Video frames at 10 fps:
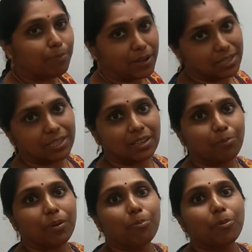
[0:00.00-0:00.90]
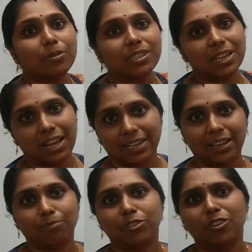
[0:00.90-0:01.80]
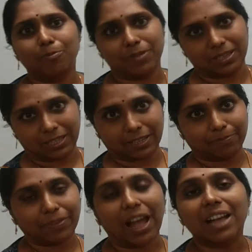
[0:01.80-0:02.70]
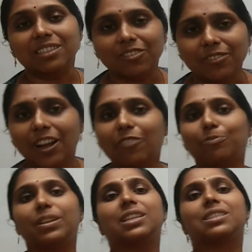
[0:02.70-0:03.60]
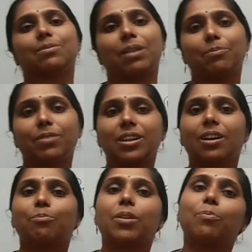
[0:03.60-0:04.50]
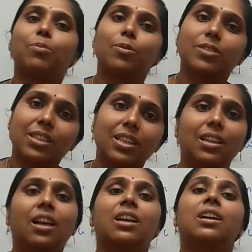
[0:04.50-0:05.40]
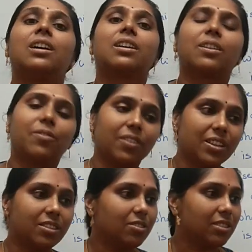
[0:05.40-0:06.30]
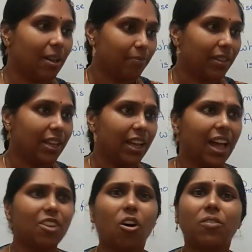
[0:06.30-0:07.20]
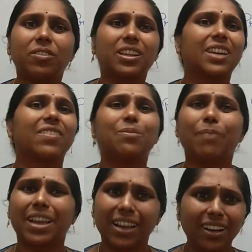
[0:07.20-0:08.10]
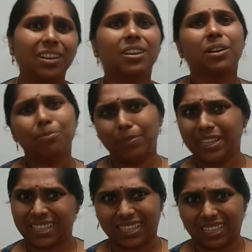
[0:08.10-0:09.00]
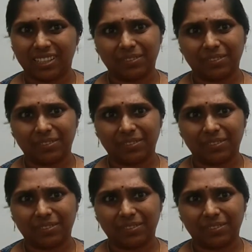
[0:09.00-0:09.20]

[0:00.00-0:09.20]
a proposal had come to a person. As of now, please remember, proposal refers to something, an offer given by a person.